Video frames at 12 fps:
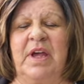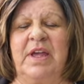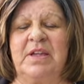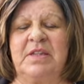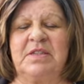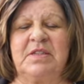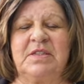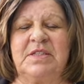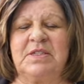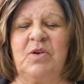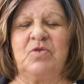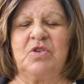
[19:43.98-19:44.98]
I hate,
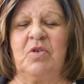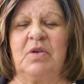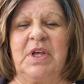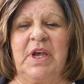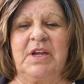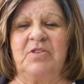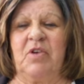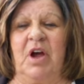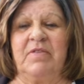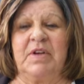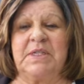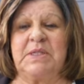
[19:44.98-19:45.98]
so totally hate
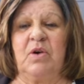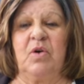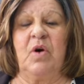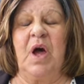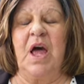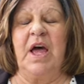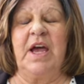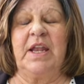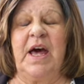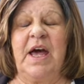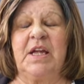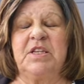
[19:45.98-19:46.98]
driving. So,
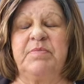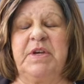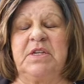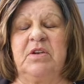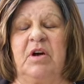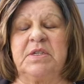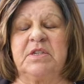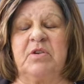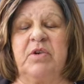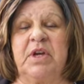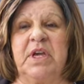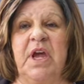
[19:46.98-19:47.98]
and I had to be in Dawson
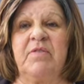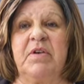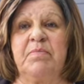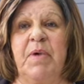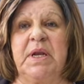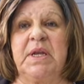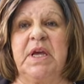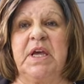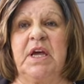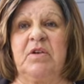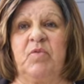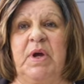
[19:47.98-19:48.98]
Creek every
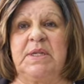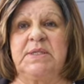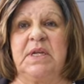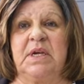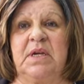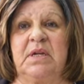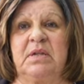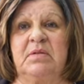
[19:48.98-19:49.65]
Monday and Wednesday.